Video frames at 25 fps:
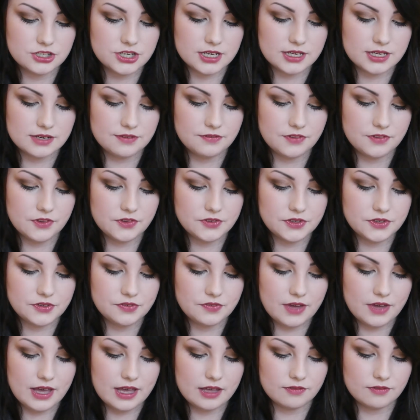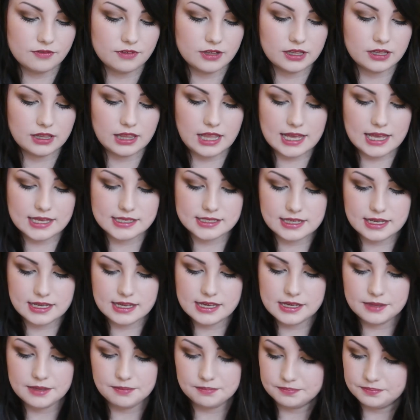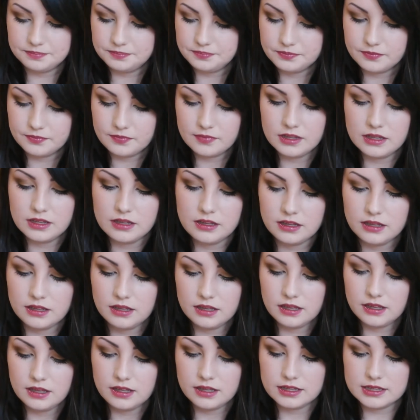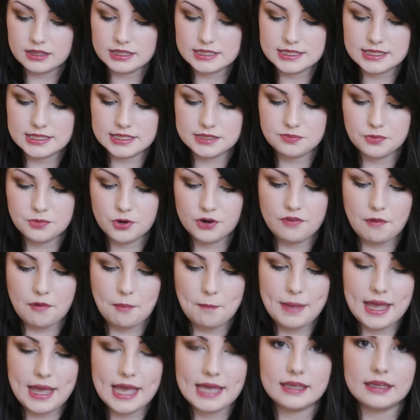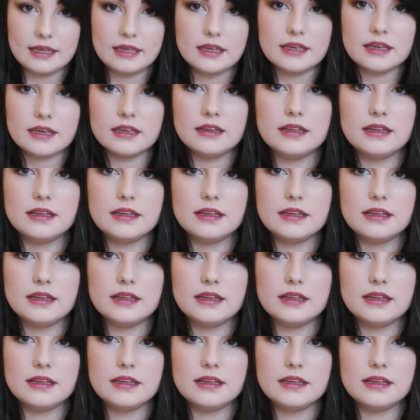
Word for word: shade 55 Glace. This is more of a pink